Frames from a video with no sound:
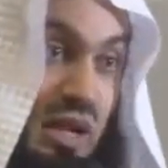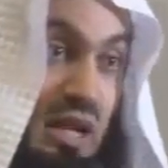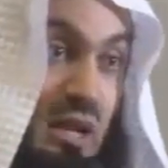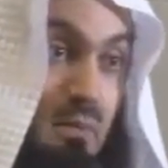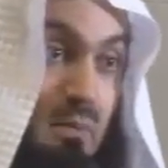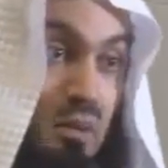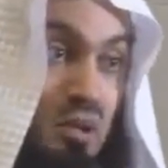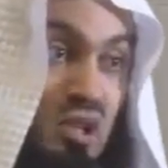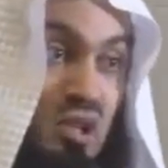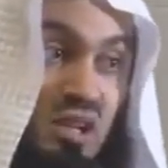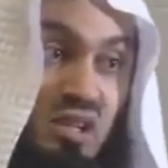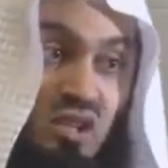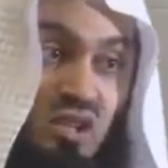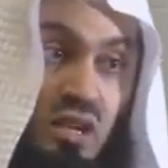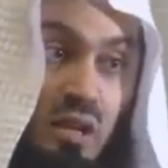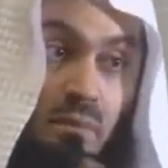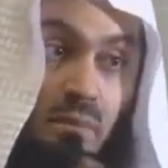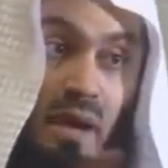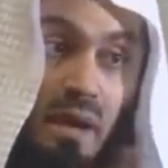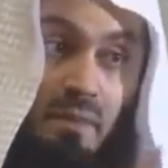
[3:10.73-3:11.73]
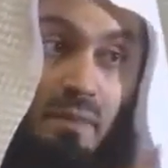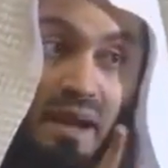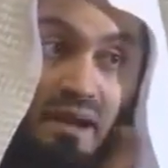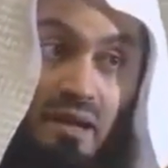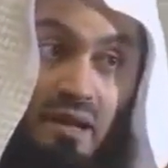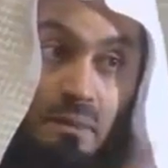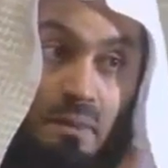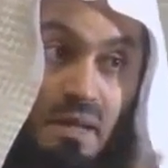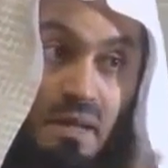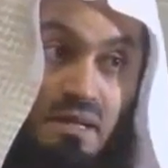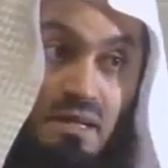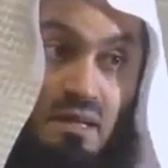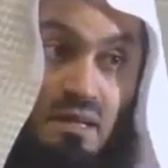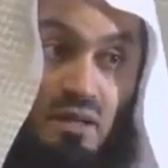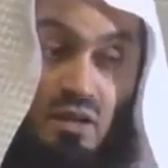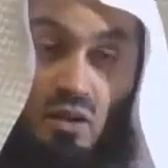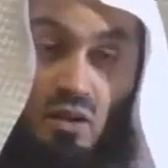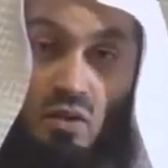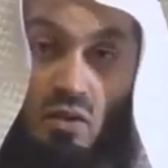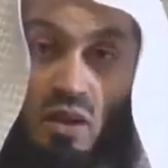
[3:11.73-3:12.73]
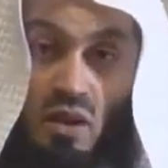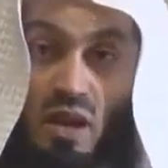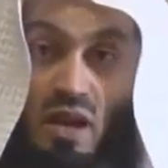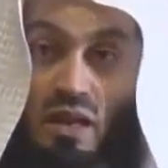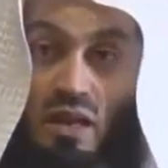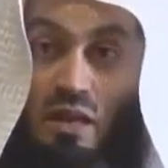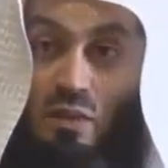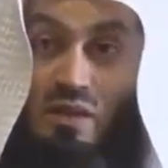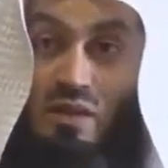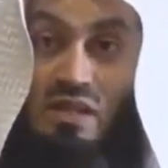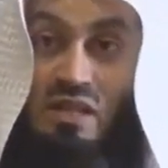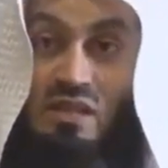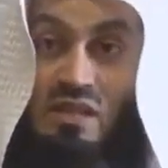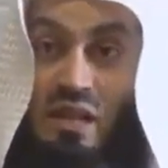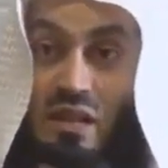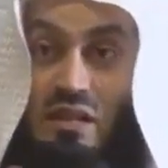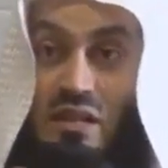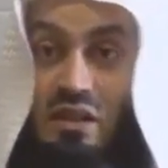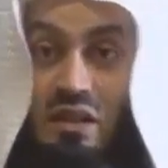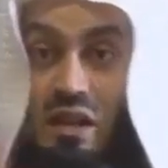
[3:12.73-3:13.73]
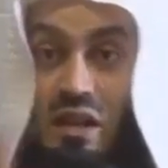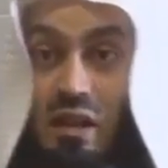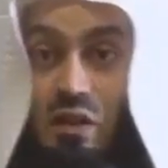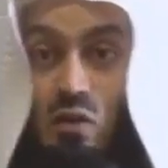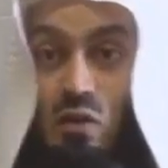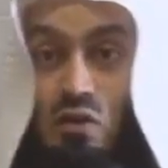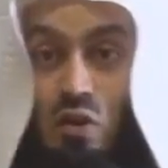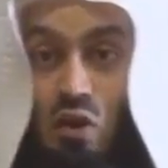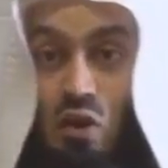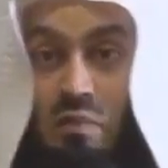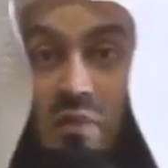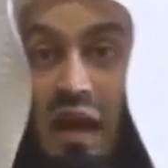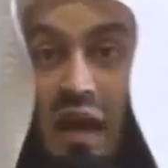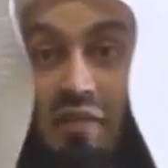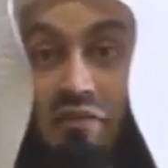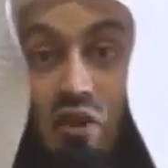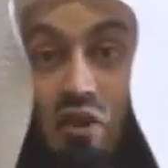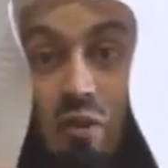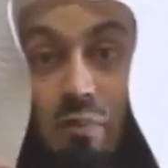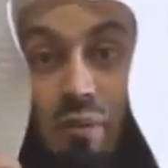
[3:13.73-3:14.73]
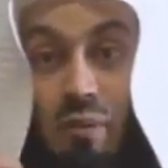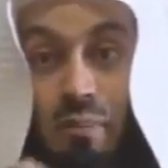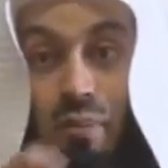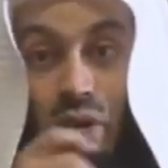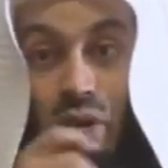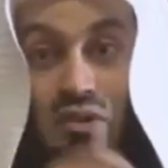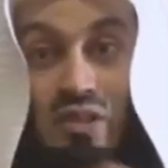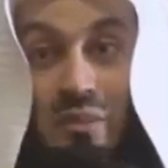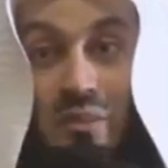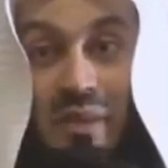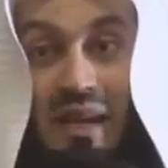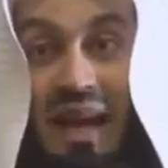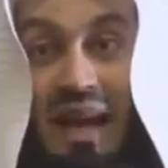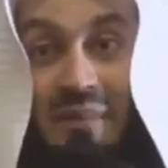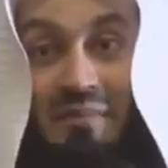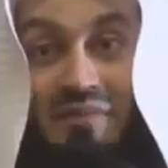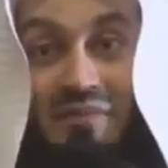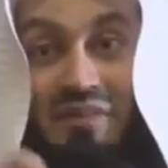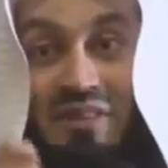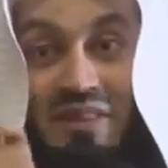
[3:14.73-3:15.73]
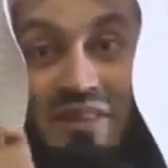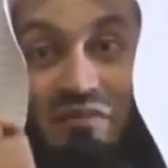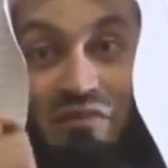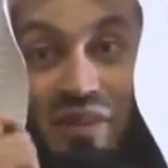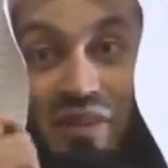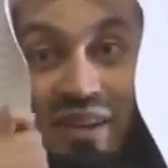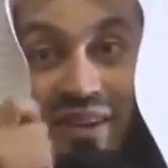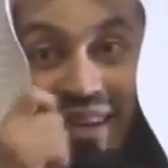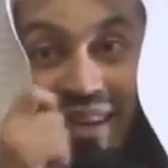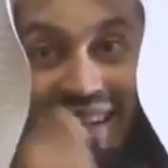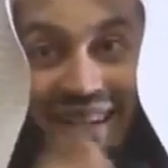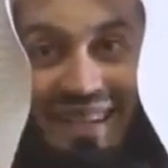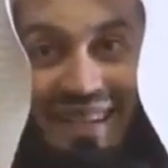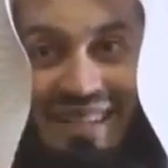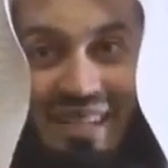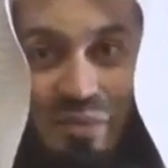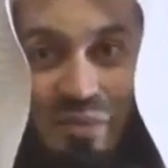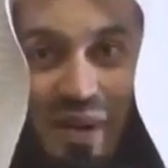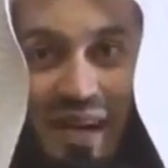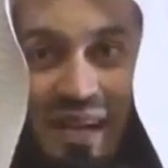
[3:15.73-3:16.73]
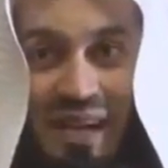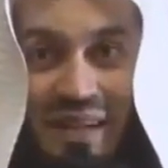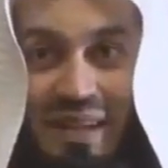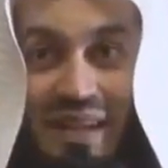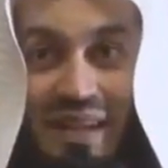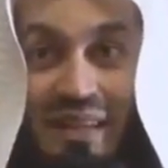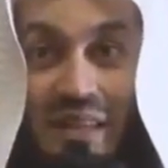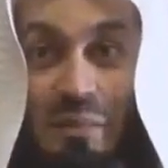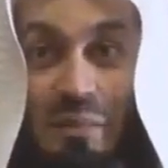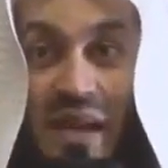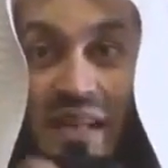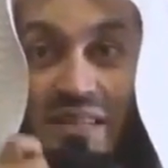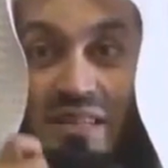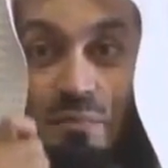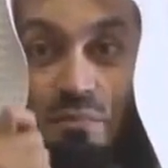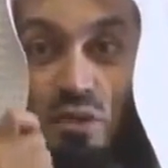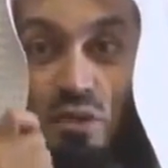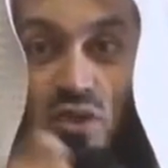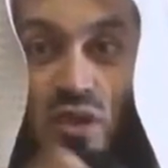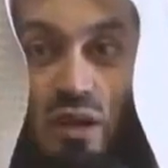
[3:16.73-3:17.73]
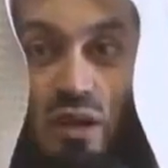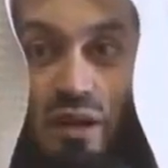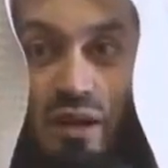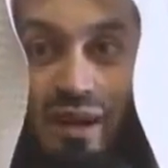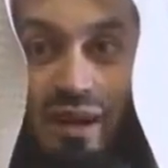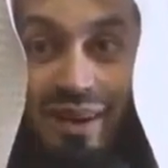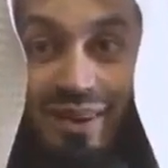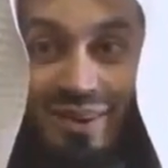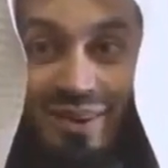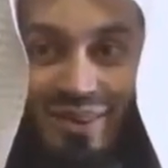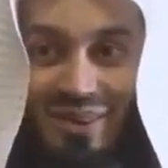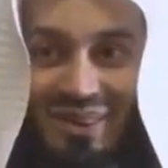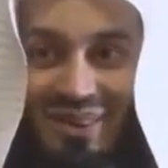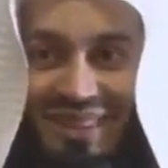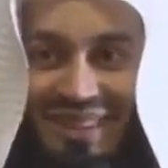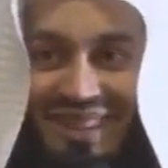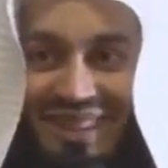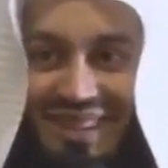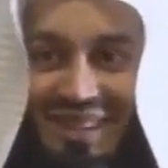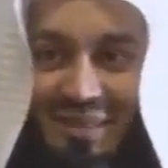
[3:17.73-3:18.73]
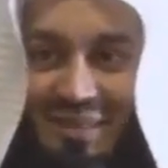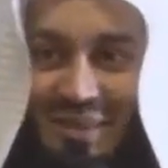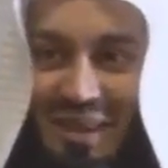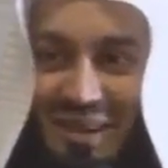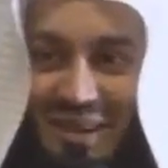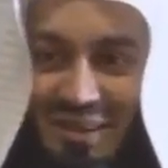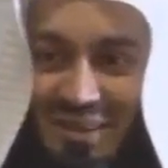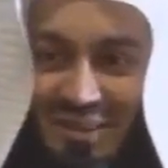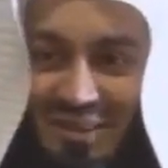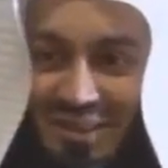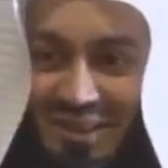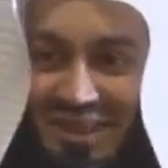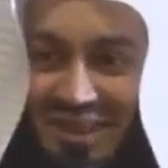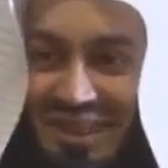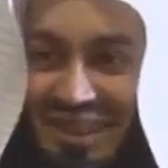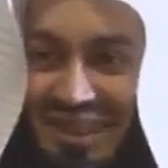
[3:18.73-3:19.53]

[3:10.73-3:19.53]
And a butcher is not a barbaric person. You know, there was a certain girl who told me, I've got a proposal, but I'm fearing. I said, why? The man's a butcher. Oh, wow.